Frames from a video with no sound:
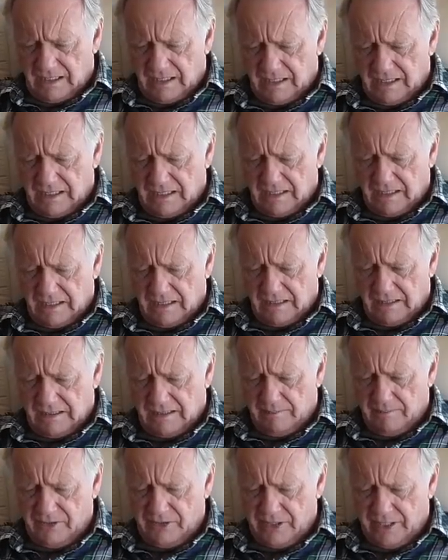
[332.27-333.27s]
Uh,
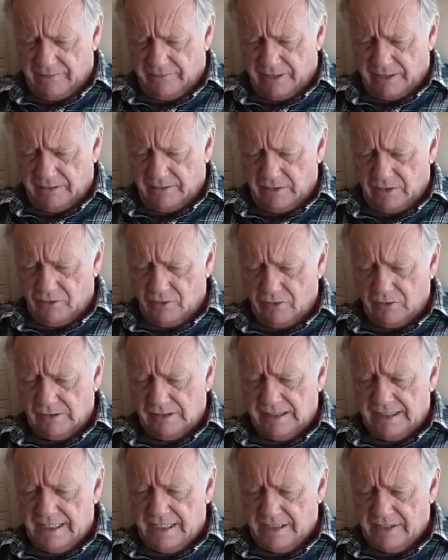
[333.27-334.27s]
number seven, your
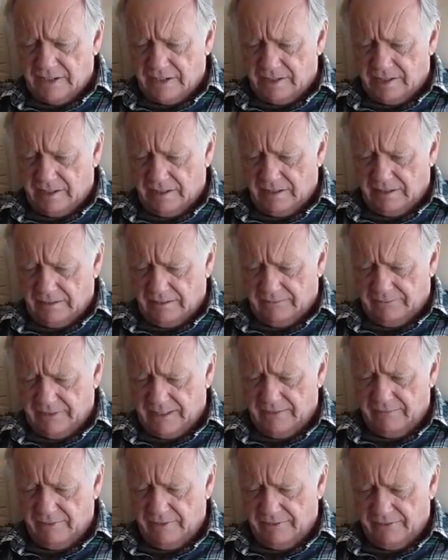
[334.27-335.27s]
least
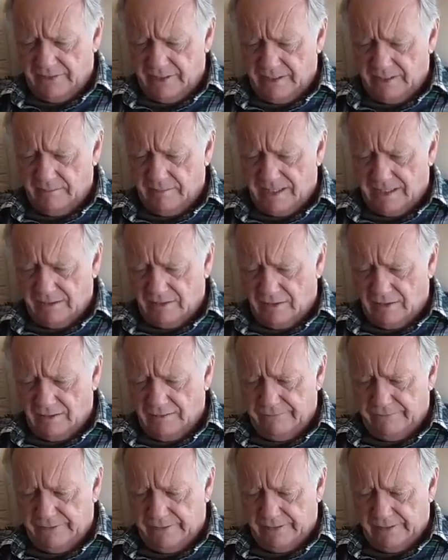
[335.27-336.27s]
favorite thing about
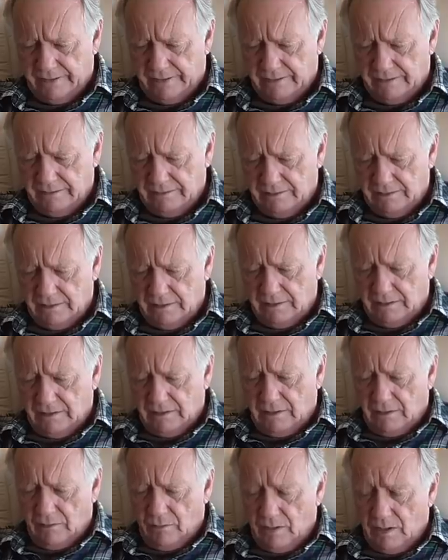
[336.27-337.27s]
RVing.
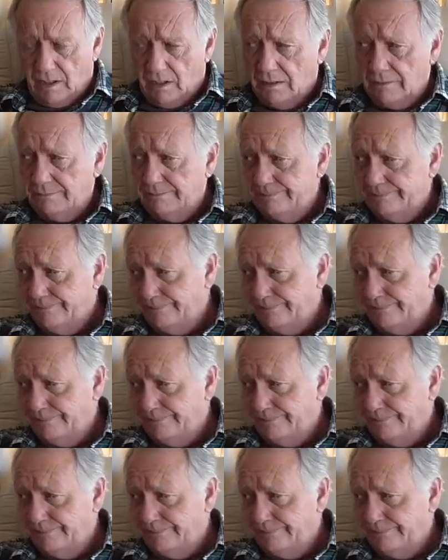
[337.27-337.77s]
Well,